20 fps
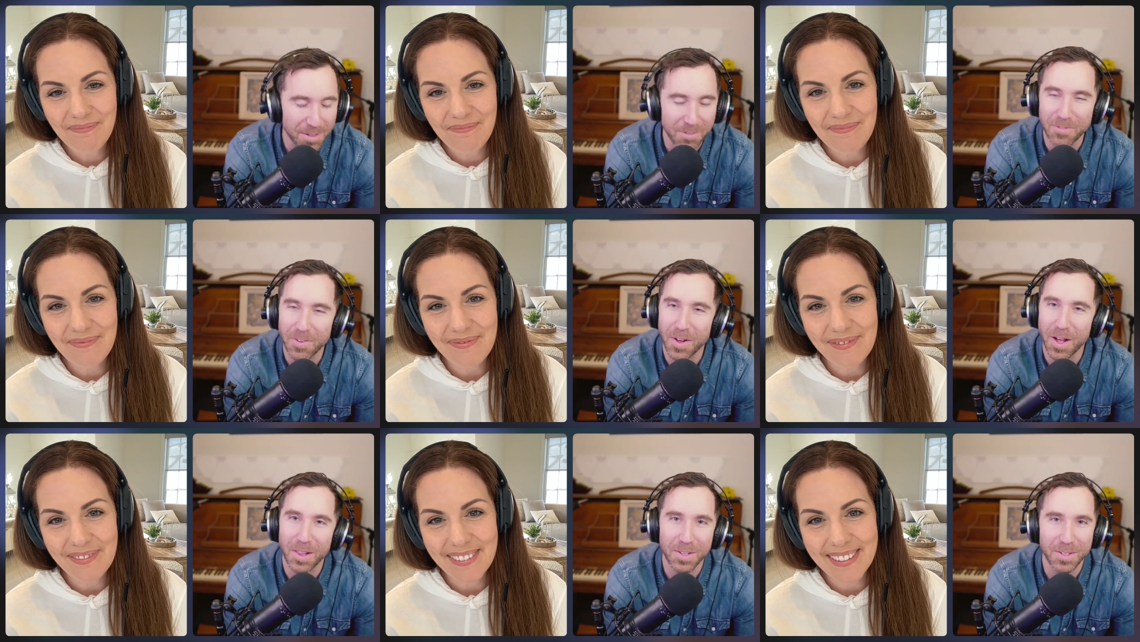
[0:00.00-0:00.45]
Speaker 1: can
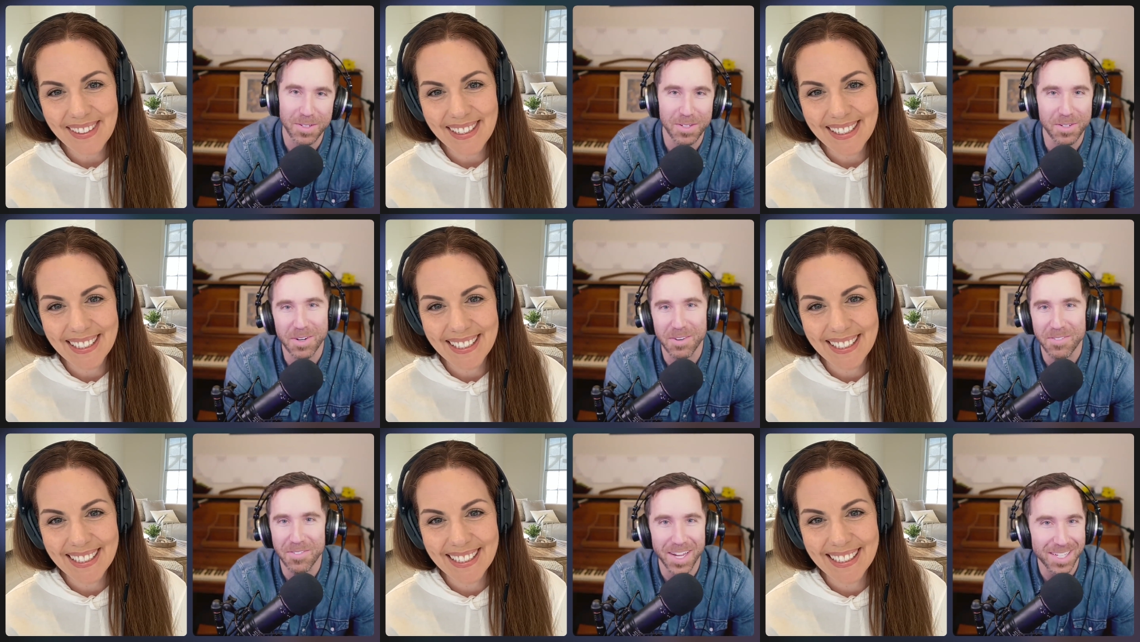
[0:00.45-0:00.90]
follow
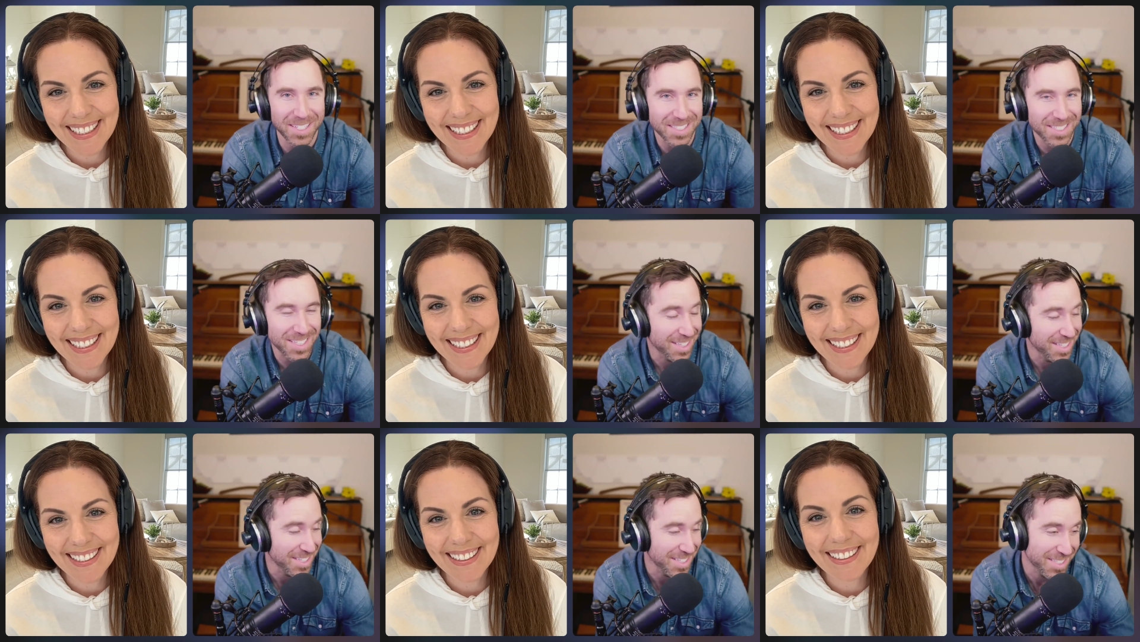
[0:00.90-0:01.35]
your
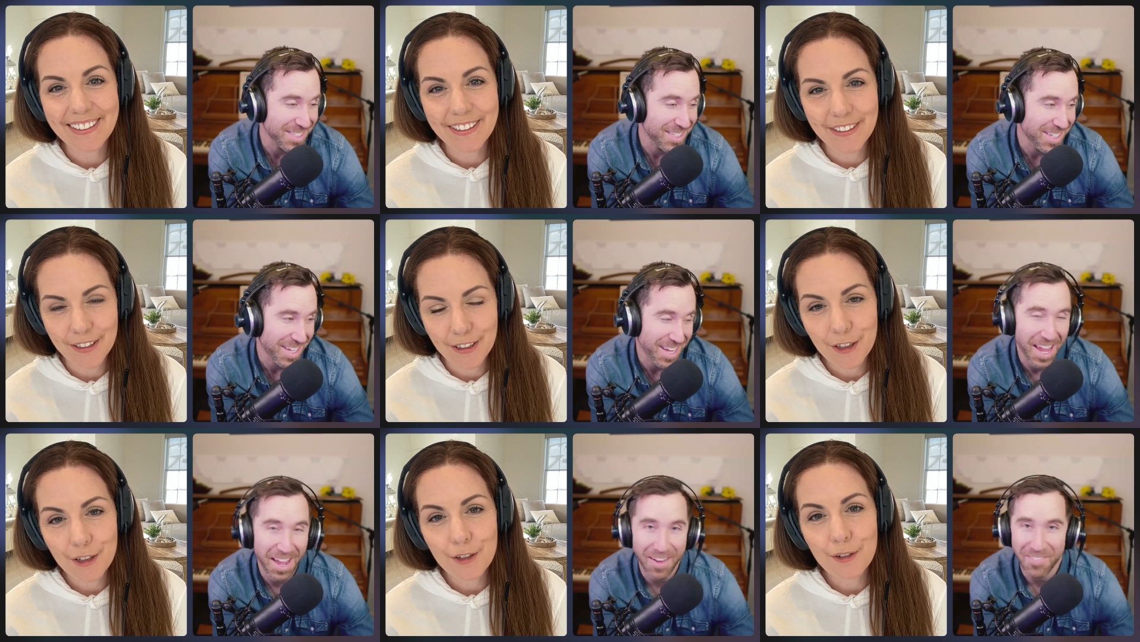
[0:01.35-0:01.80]
advice to
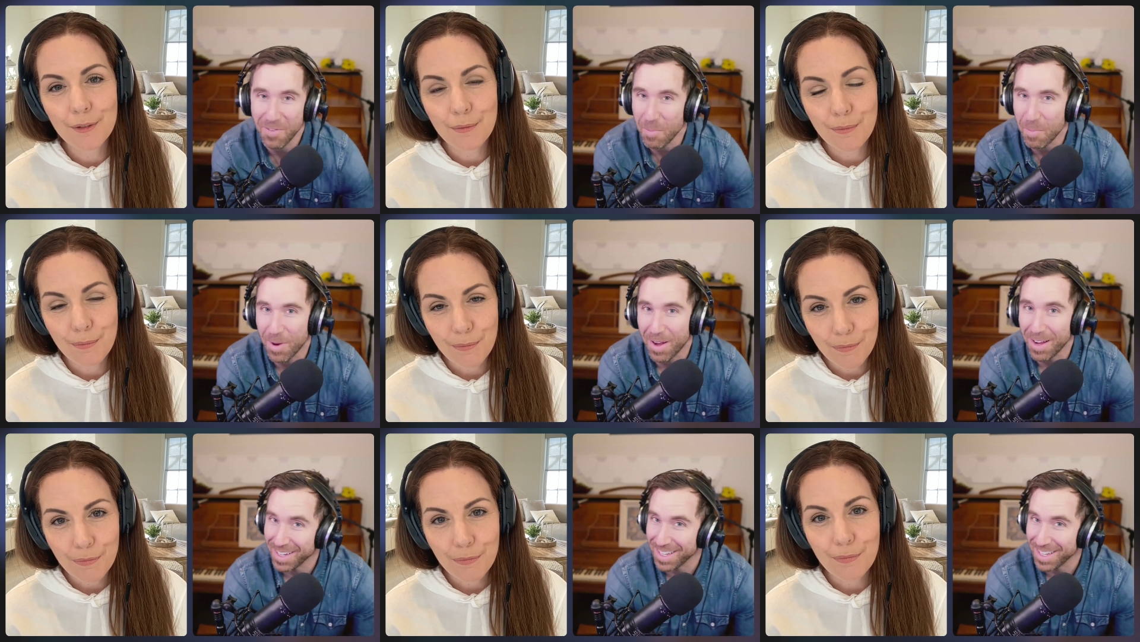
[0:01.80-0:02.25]
listen to half
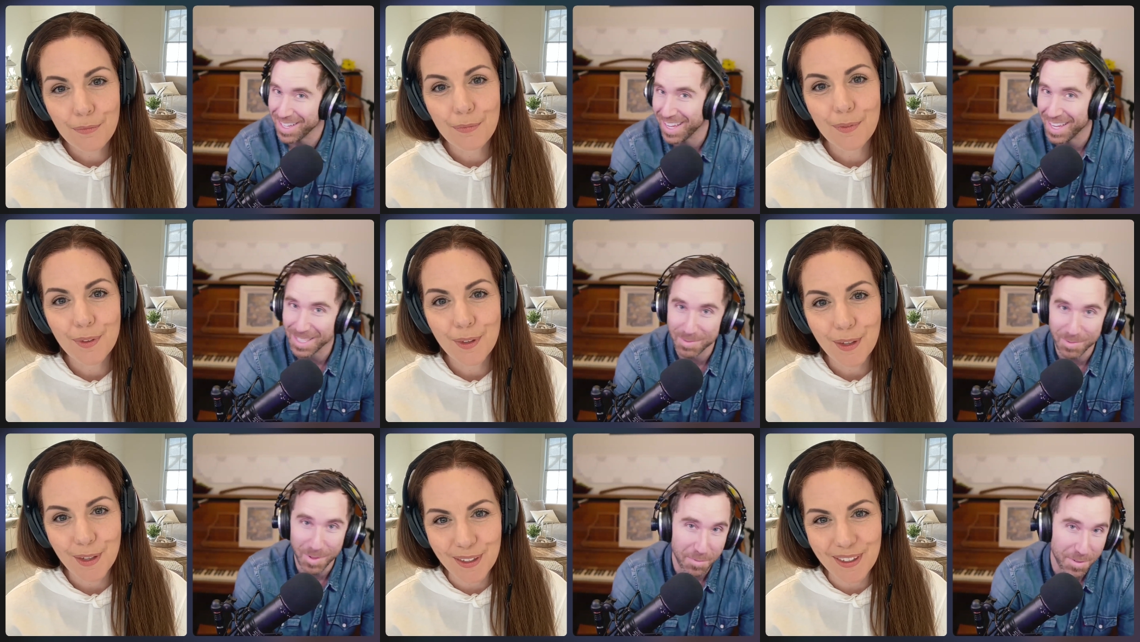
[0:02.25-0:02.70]
a
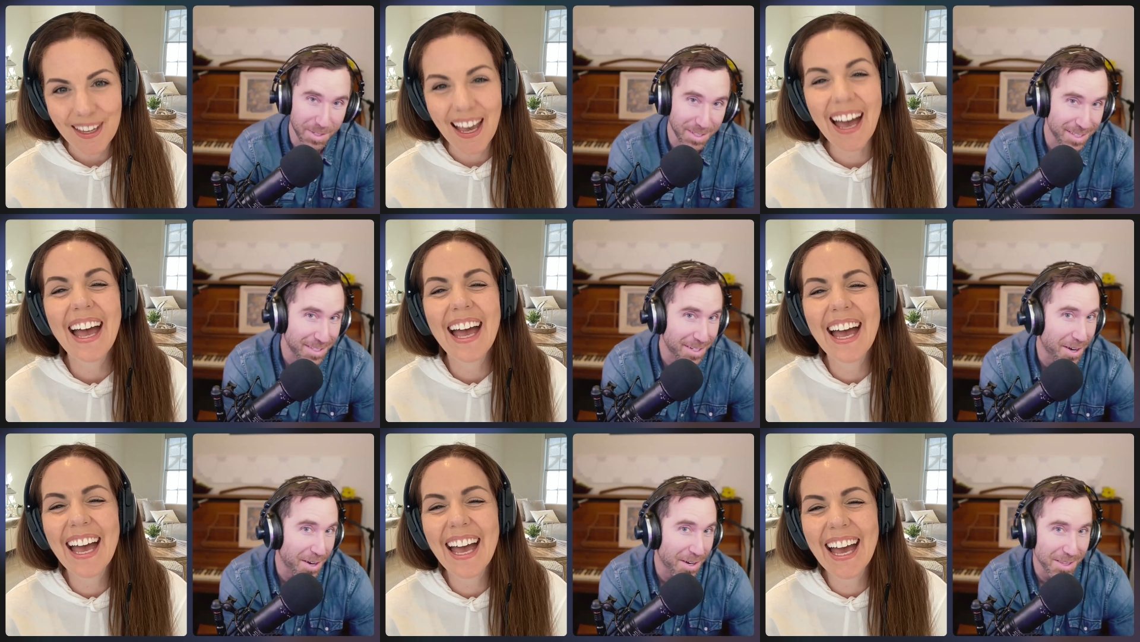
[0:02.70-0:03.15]
podcast, maybe
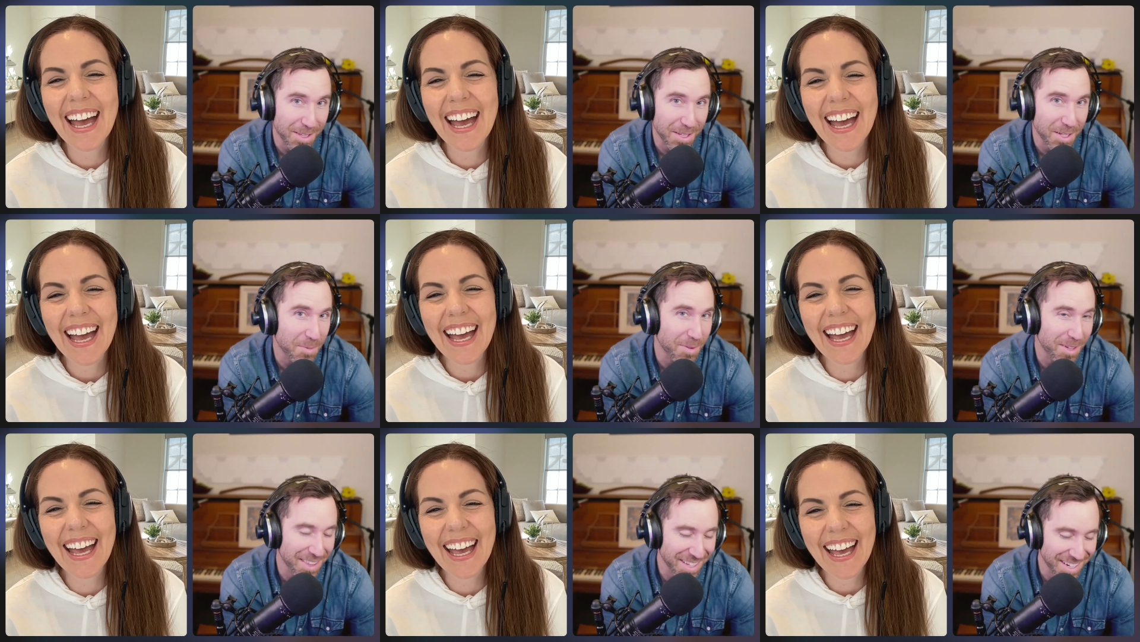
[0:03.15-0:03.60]
start a
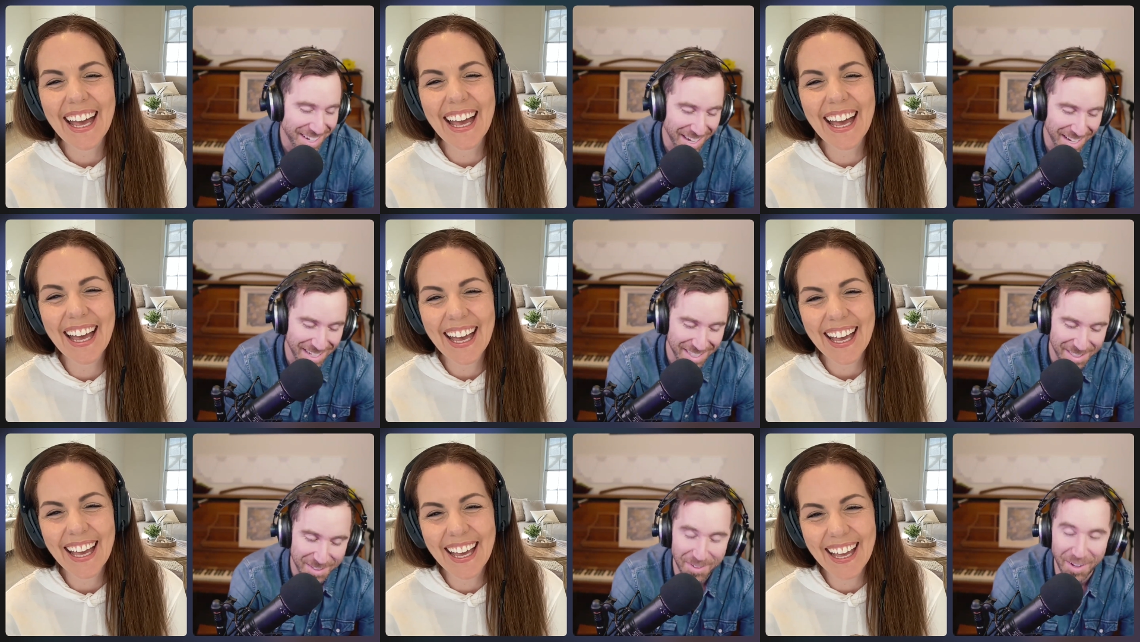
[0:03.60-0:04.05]
little bit of the
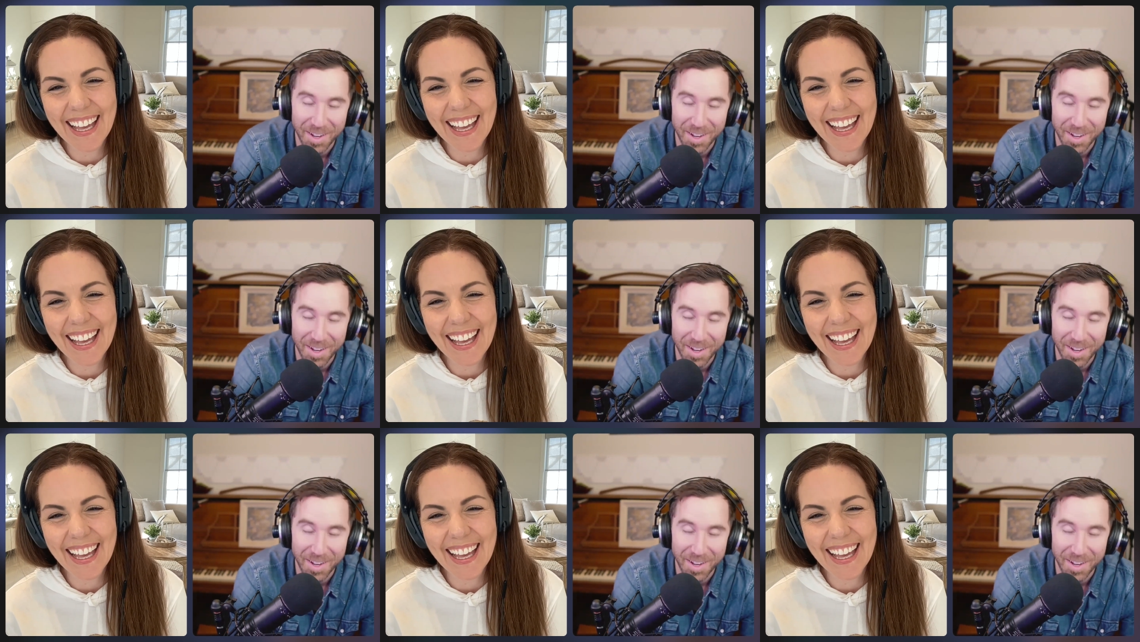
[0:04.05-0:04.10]
next